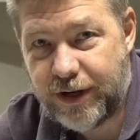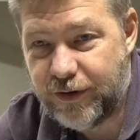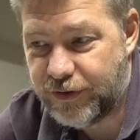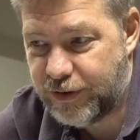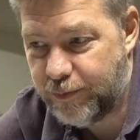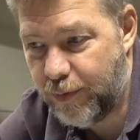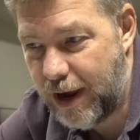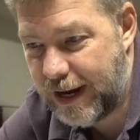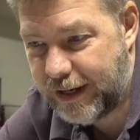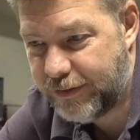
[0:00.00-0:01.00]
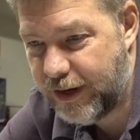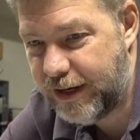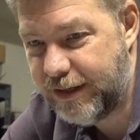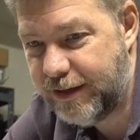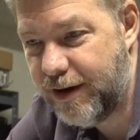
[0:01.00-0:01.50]
and there's a bracket that I
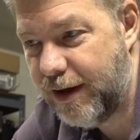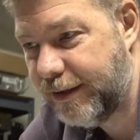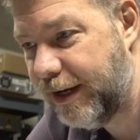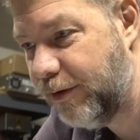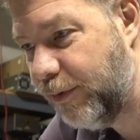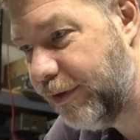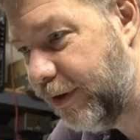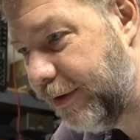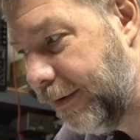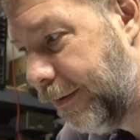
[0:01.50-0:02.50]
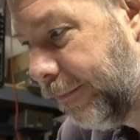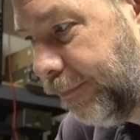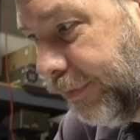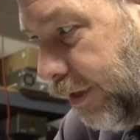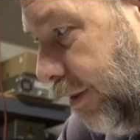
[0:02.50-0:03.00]
did not get with it
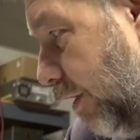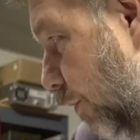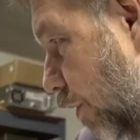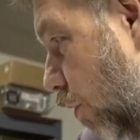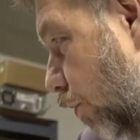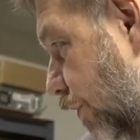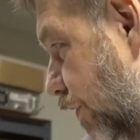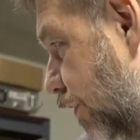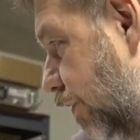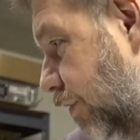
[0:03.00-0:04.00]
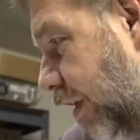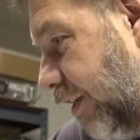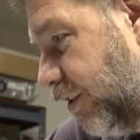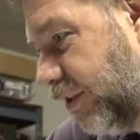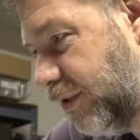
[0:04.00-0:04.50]
that would hold
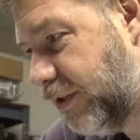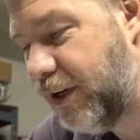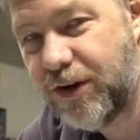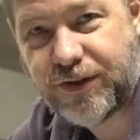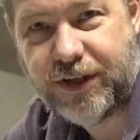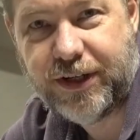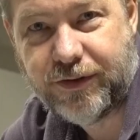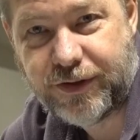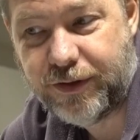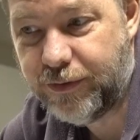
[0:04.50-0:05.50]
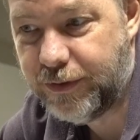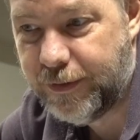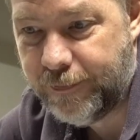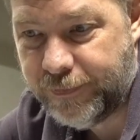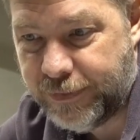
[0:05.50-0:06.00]
actually CRT or two.
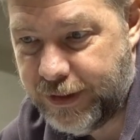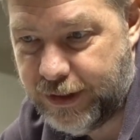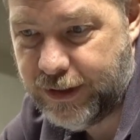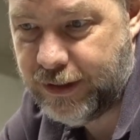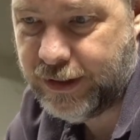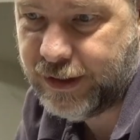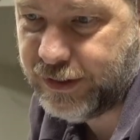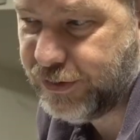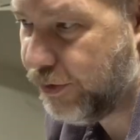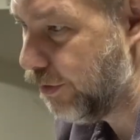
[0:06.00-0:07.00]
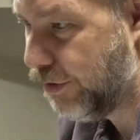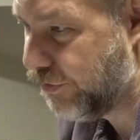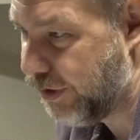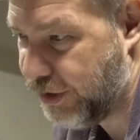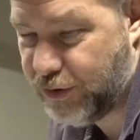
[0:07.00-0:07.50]
And so in
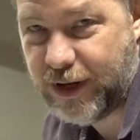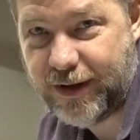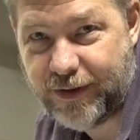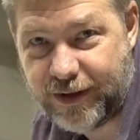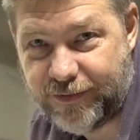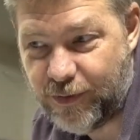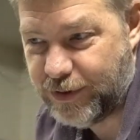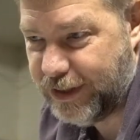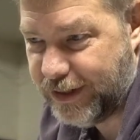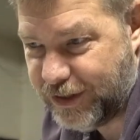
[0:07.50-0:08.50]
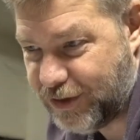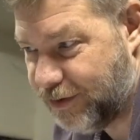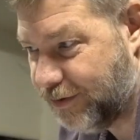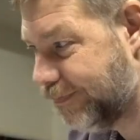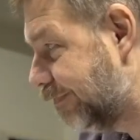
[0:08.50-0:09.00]
those days you'd have like a 14-inch
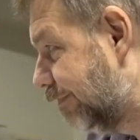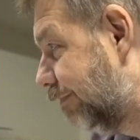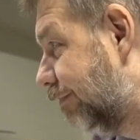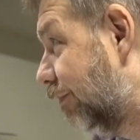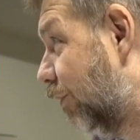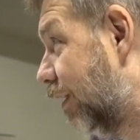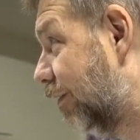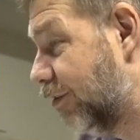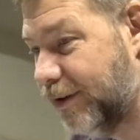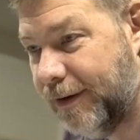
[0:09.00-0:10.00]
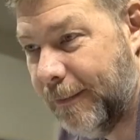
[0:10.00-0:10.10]
or whatever